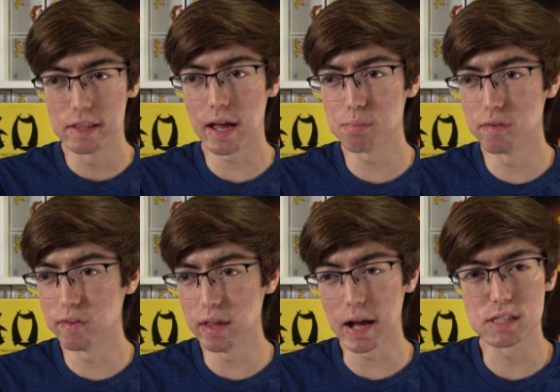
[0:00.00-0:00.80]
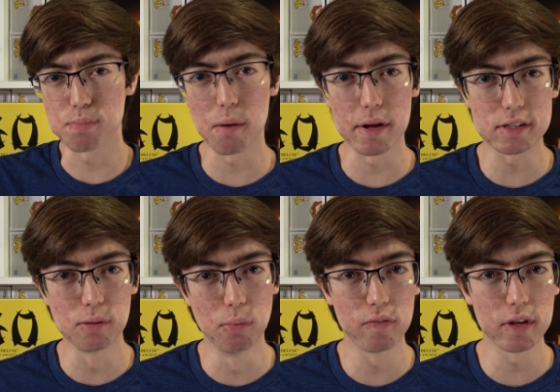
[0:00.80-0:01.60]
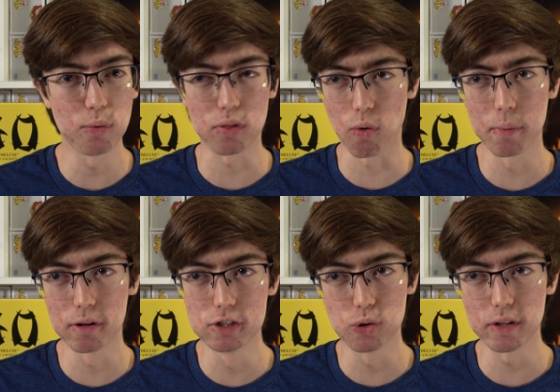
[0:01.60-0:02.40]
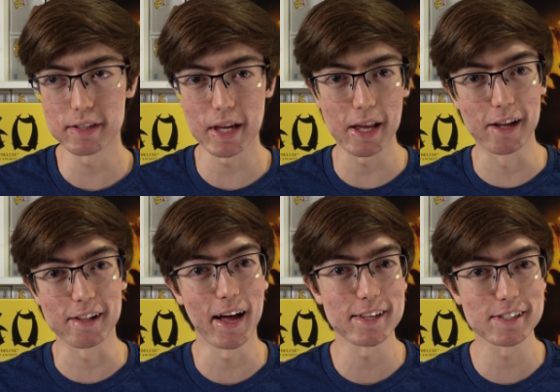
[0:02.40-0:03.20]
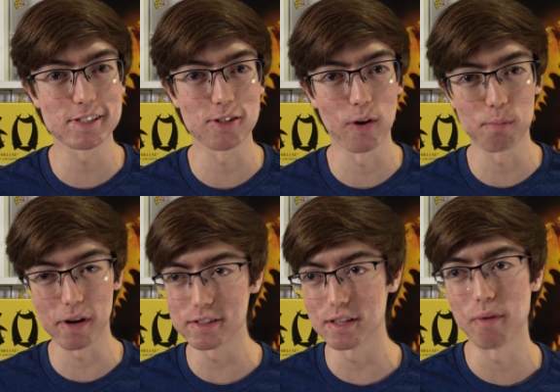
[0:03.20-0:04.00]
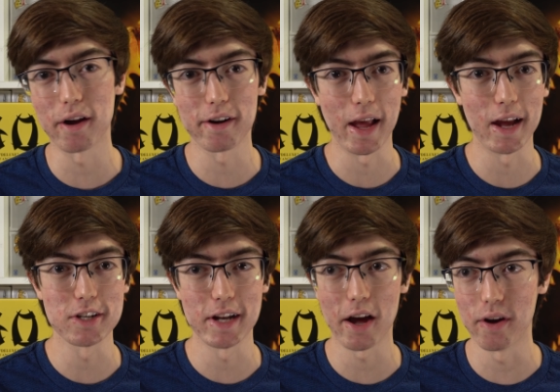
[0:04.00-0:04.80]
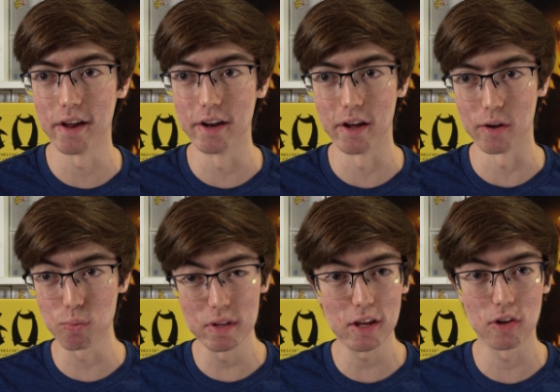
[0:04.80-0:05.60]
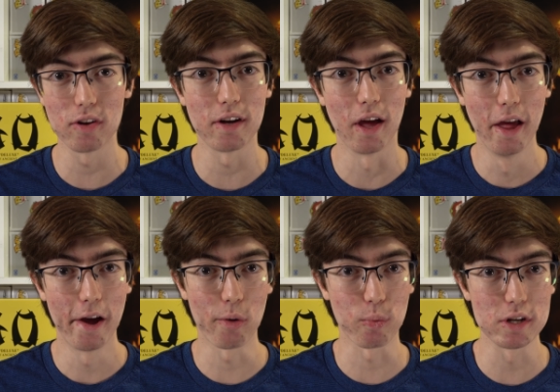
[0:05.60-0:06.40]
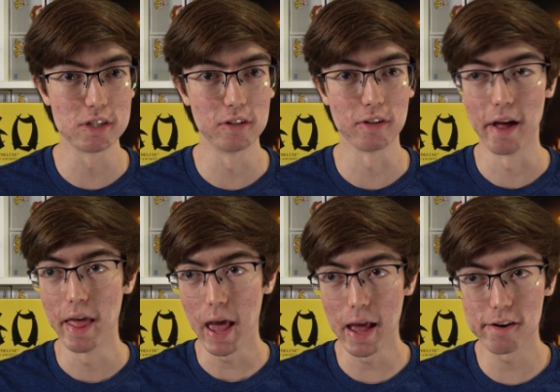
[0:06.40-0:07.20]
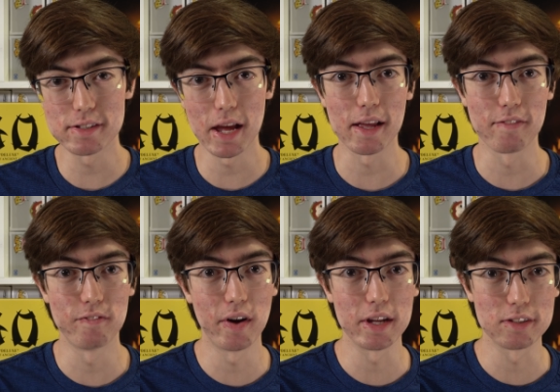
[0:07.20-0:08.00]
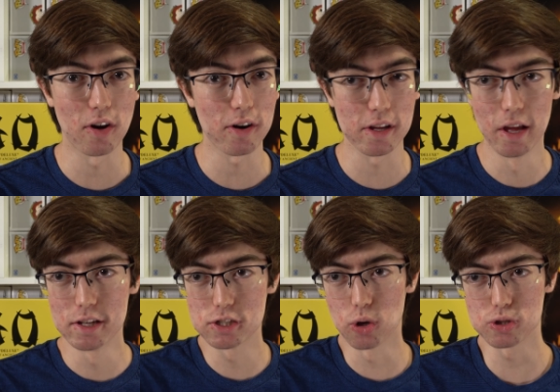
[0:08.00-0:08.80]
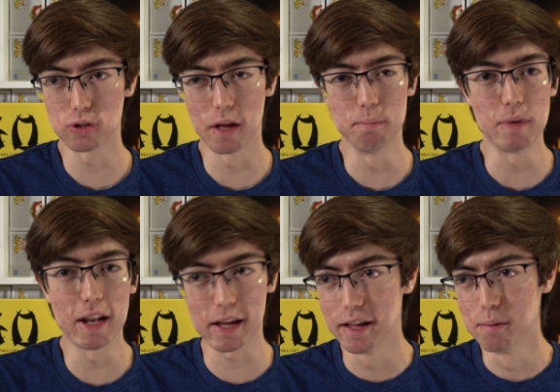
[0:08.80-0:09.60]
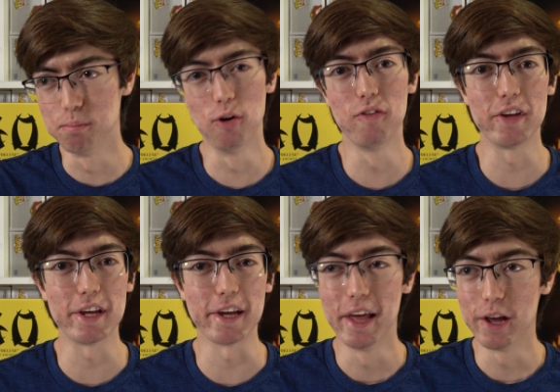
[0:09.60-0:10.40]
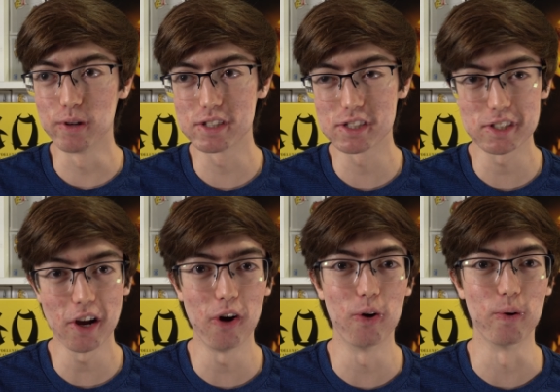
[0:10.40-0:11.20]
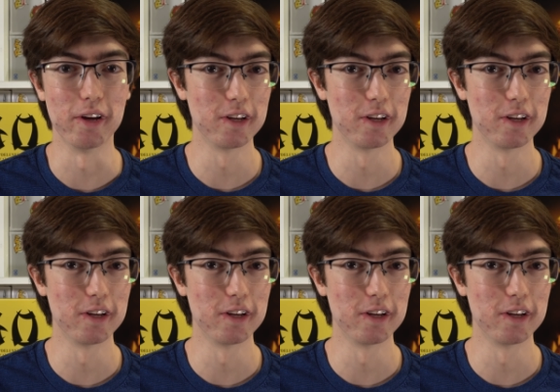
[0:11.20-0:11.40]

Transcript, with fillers: type of experimental movie with Romeo and Juliet, taking a classic story, bringing it to the modern age, and now in a really good, original, entertaining, funny, dark, social, comedic movie. It was so